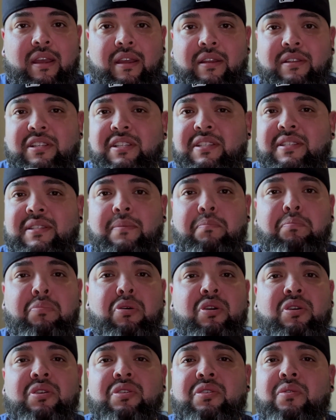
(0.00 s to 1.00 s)
just to
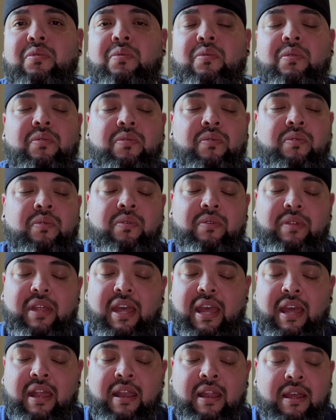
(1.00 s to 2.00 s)
push through
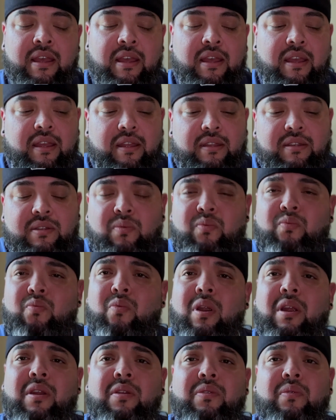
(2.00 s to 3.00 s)
that and to
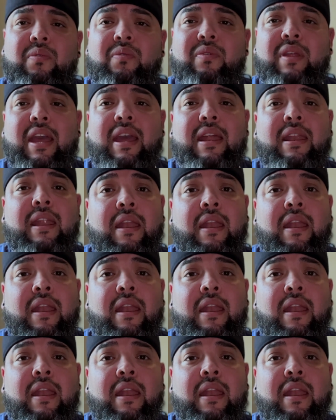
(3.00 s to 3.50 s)
work through that.